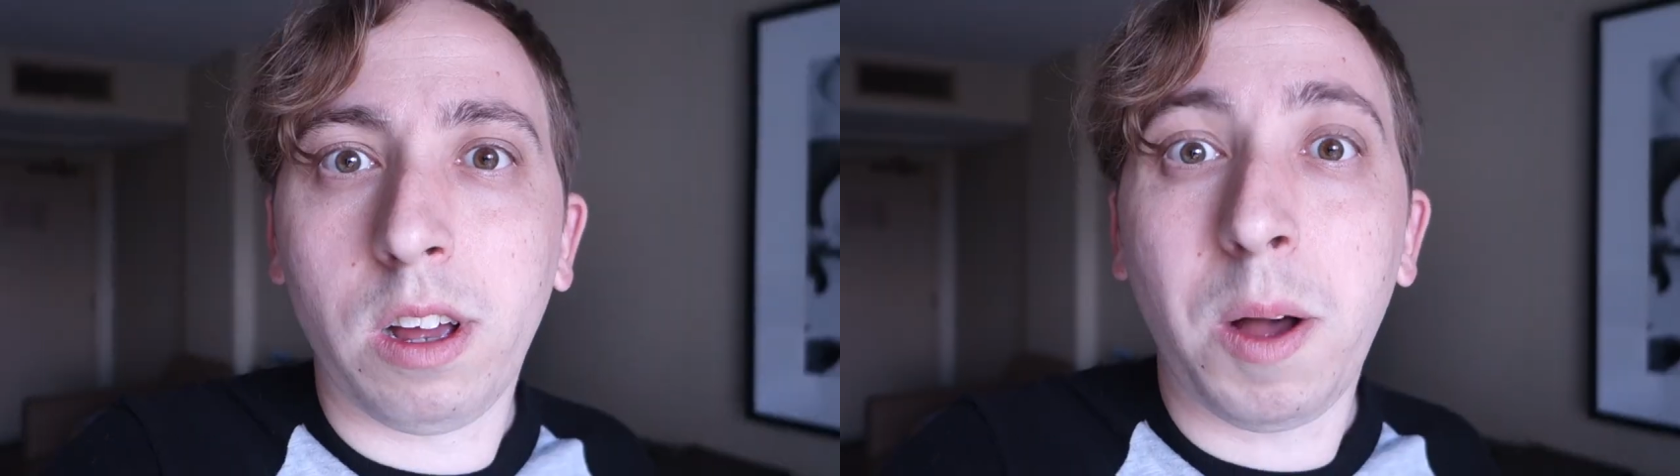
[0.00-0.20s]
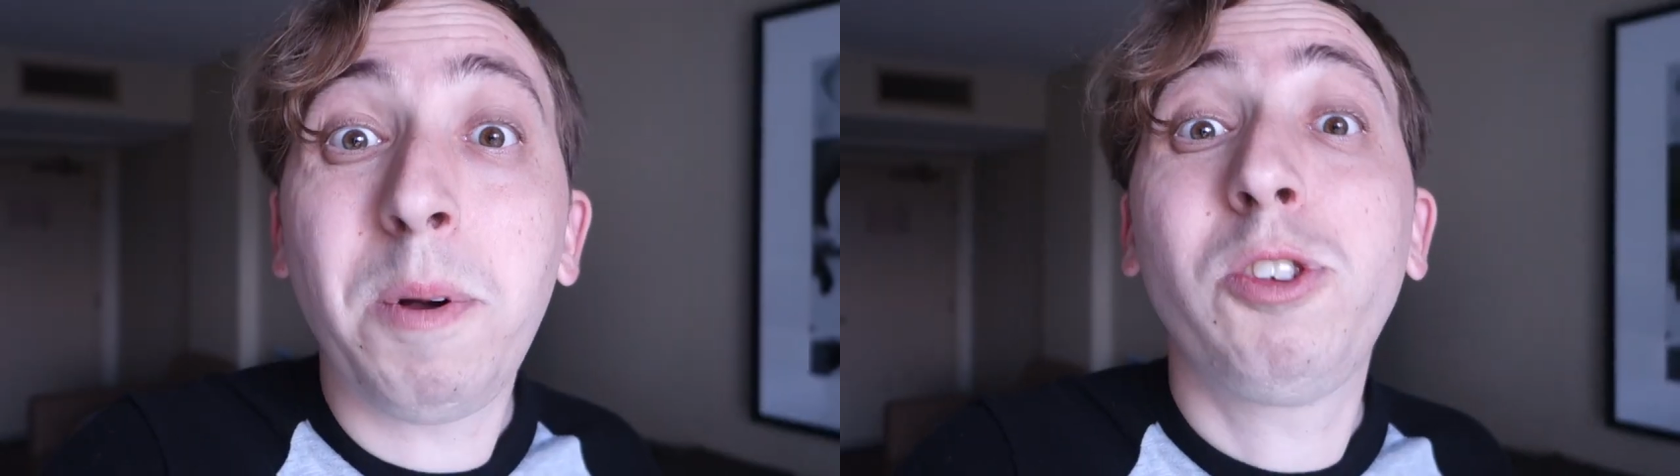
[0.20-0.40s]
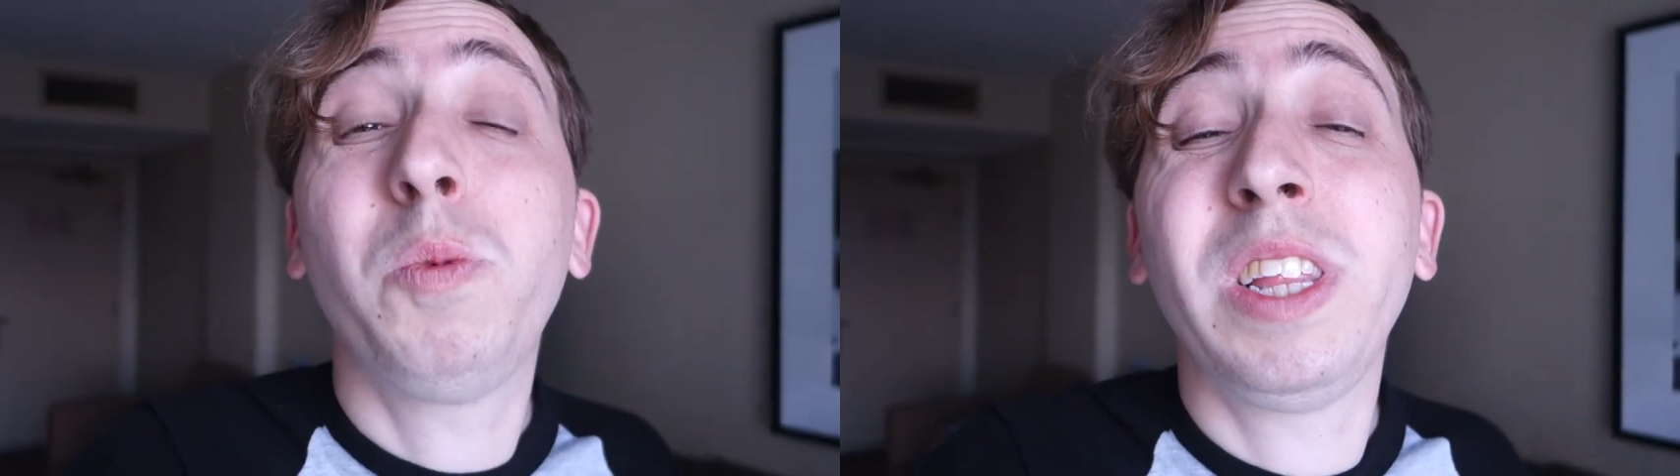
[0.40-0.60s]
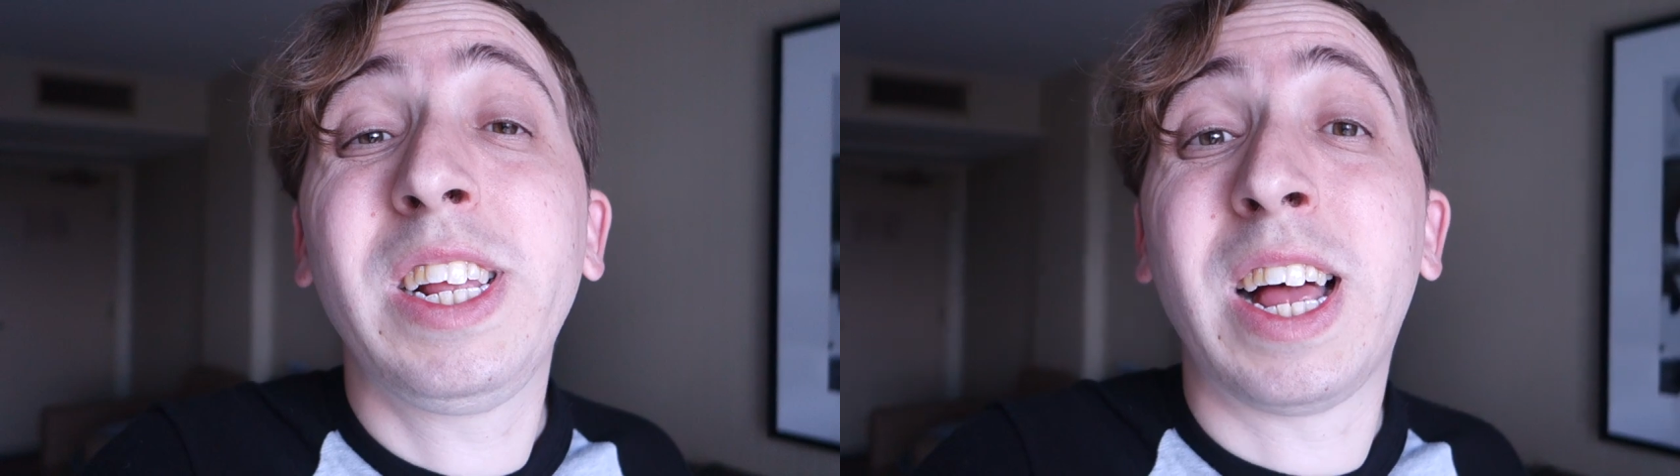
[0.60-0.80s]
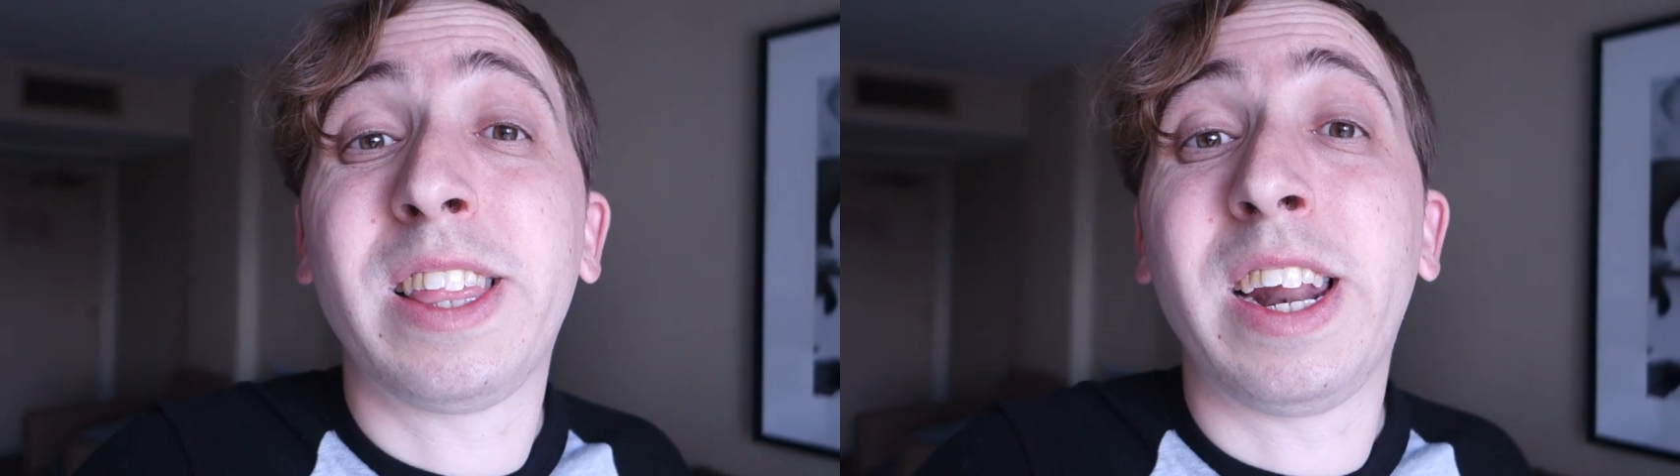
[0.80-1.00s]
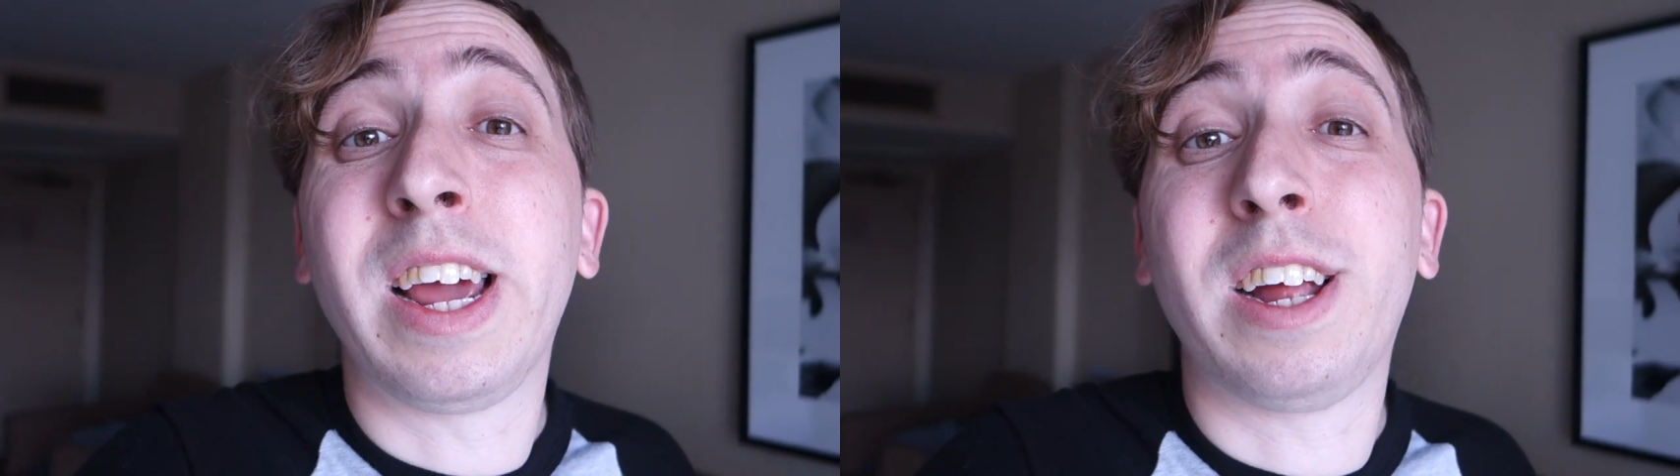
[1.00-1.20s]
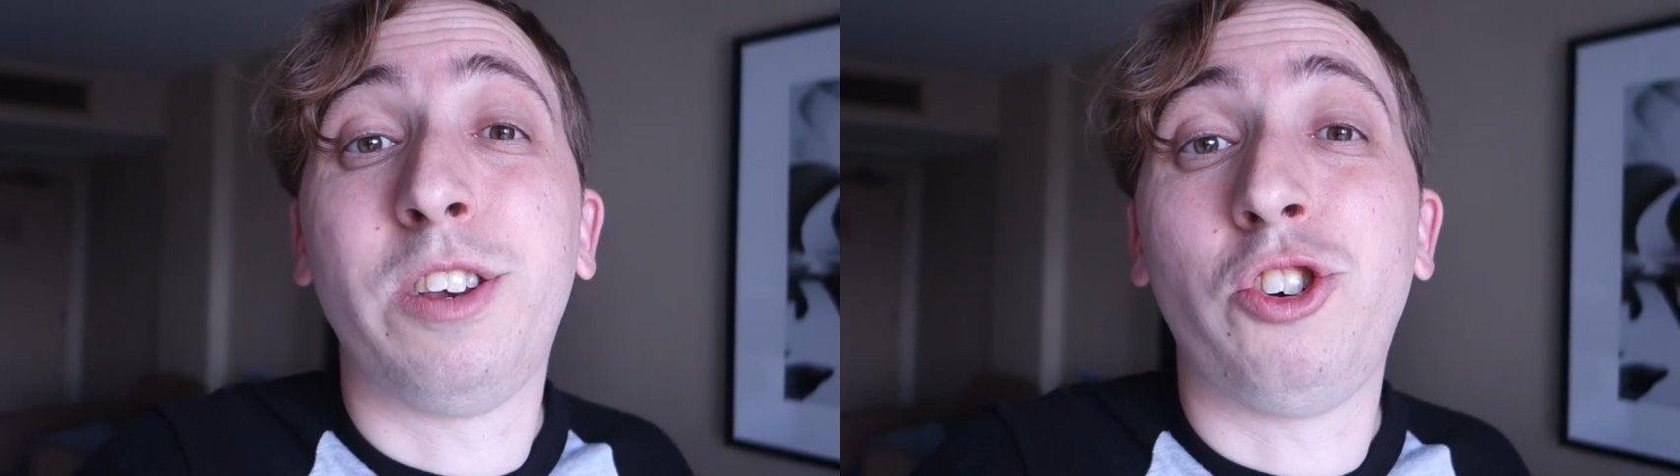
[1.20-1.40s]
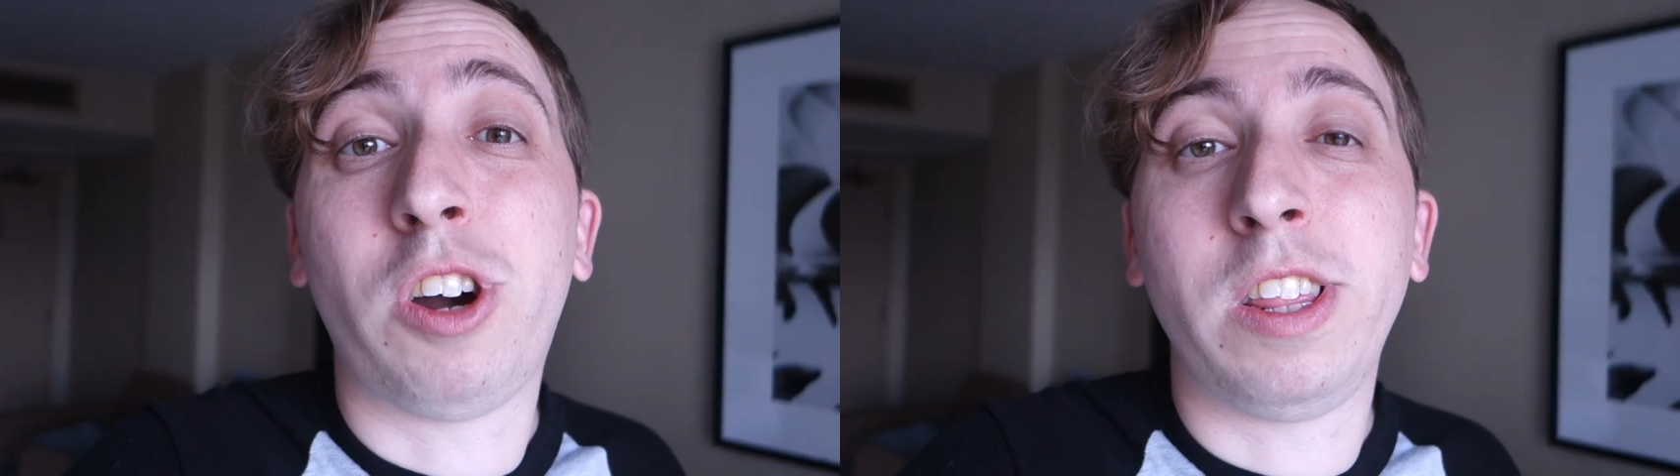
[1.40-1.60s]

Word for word: I'm also really glad that I got to try